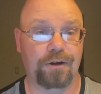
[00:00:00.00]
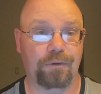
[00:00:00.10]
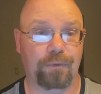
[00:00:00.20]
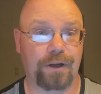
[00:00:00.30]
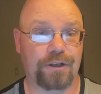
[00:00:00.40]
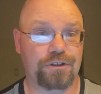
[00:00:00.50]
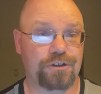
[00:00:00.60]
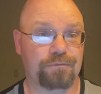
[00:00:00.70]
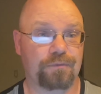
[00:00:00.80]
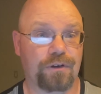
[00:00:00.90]

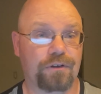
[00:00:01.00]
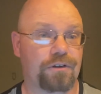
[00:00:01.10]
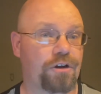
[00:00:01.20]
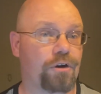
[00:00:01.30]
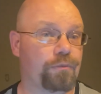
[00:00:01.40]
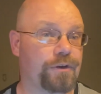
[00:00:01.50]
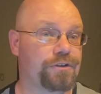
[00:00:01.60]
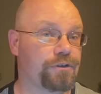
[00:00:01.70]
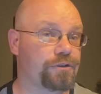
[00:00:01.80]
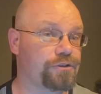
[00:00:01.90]
which go
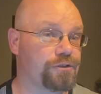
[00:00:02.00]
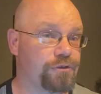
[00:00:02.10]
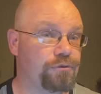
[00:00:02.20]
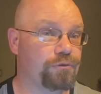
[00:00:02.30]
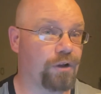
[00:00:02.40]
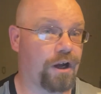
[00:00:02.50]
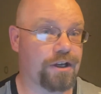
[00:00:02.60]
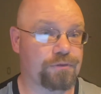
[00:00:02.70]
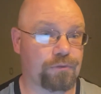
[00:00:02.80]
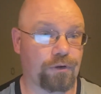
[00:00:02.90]
research who
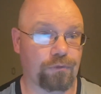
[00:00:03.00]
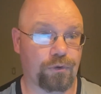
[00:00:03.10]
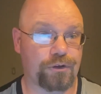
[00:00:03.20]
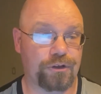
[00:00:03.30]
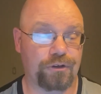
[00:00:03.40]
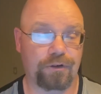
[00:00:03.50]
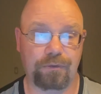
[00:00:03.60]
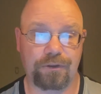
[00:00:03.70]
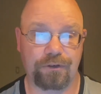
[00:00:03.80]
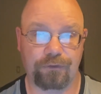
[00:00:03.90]
lost World War II and
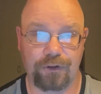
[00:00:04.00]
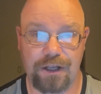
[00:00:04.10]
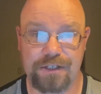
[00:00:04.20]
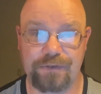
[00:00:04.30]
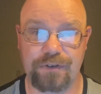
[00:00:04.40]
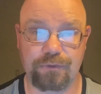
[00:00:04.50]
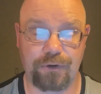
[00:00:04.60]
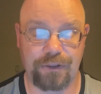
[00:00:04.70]
what their philosophies were,